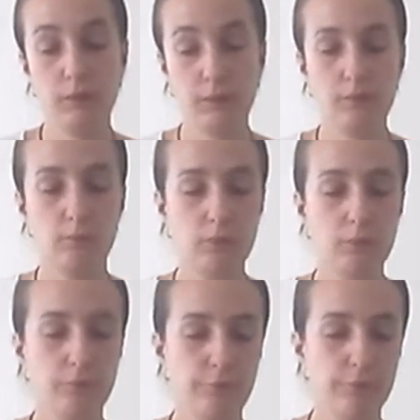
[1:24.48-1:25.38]
here in
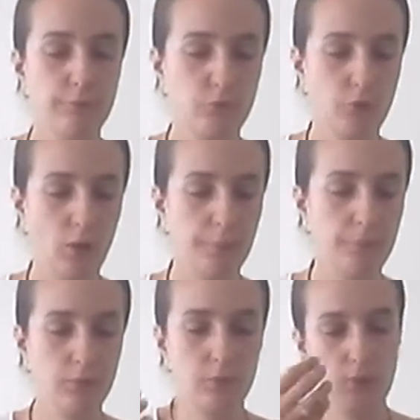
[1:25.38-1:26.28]
the fifth
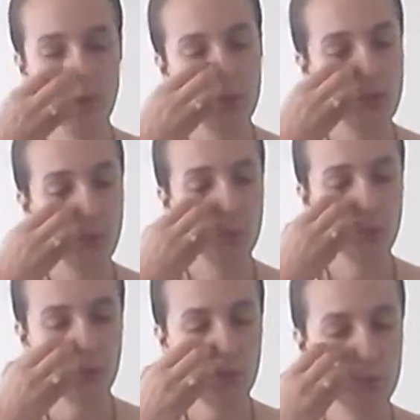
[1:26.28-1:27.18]
chapter, we
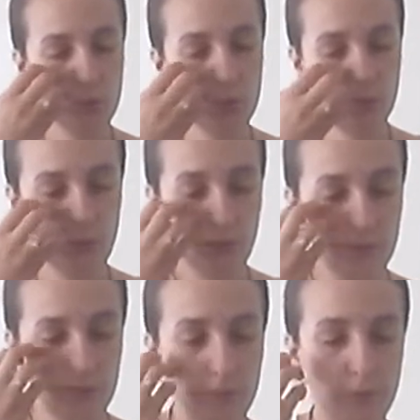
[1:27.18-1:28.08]
are going to
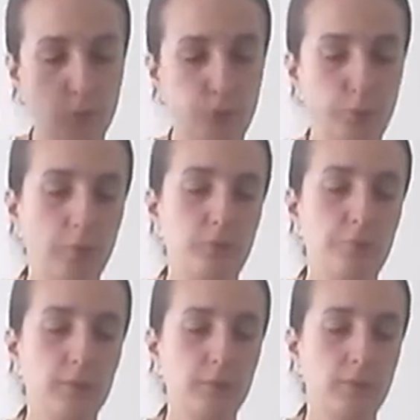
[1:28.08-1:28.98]
discuss those
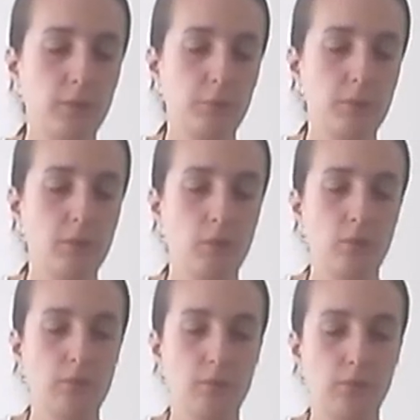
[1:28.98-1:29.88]
possibilities. I mean,
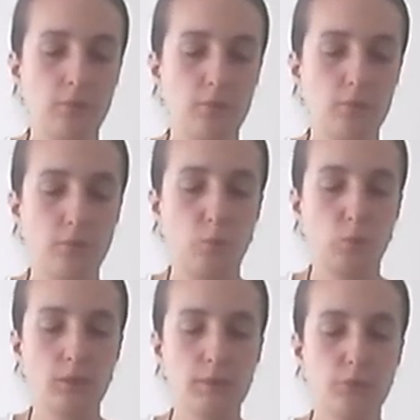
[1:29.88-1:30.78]
there's the
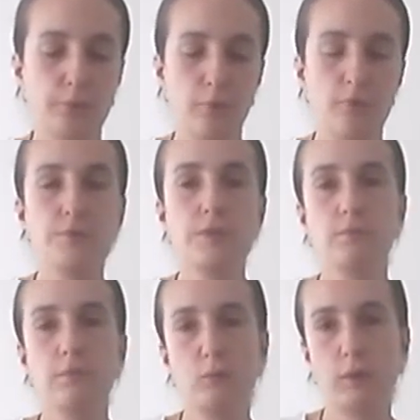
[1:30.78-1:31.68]
what if positive
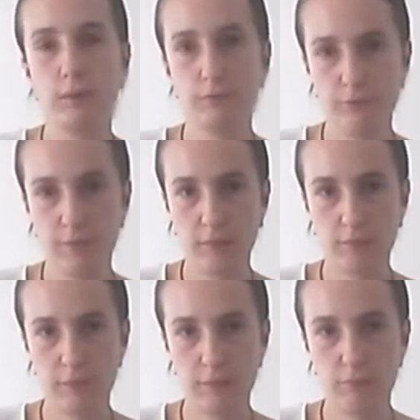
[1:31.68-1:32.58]
and the what if
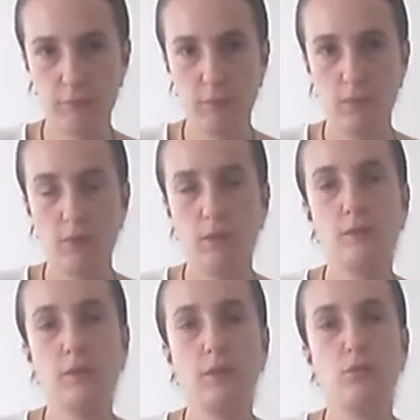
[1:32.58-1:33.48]
negative.
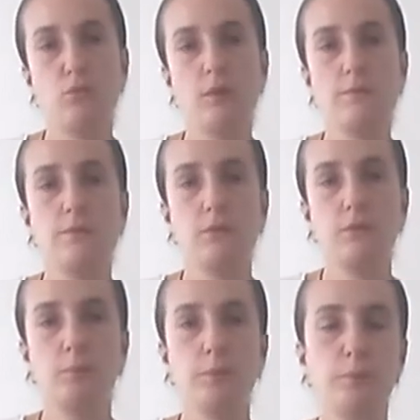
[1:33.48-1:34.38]
And that's why
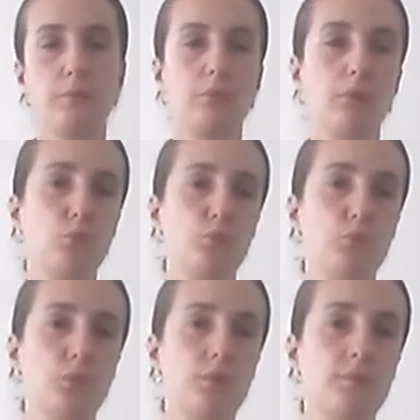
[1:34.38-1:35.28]
certain people go
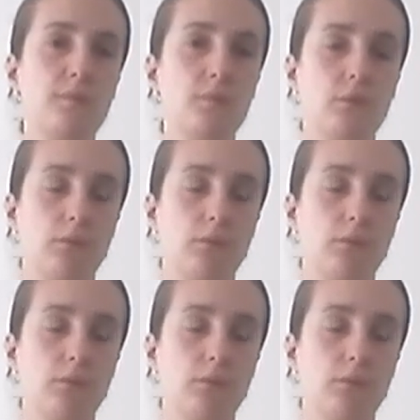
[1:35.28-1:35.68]
towards,